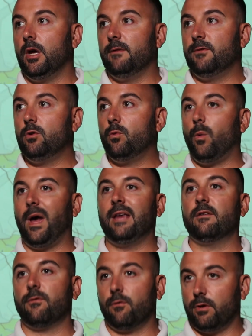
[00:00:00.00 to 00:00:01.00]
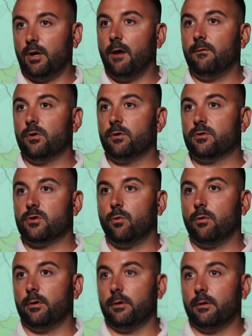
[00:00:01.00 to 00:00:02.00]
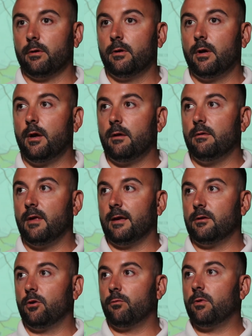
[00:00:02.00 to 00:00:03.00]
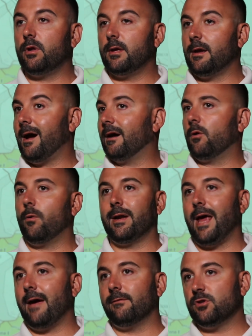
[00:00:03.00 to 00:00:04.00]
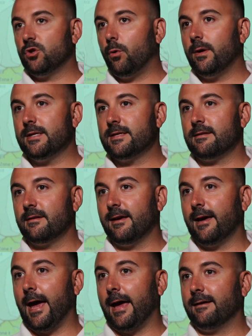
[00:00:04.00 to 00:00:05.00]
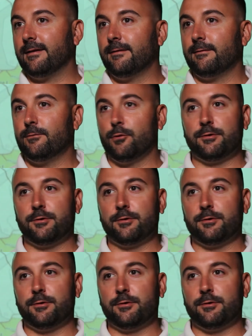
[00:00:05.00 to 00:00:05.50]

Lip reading: If you wait for the governor's order, then you're really not going to have a choice at your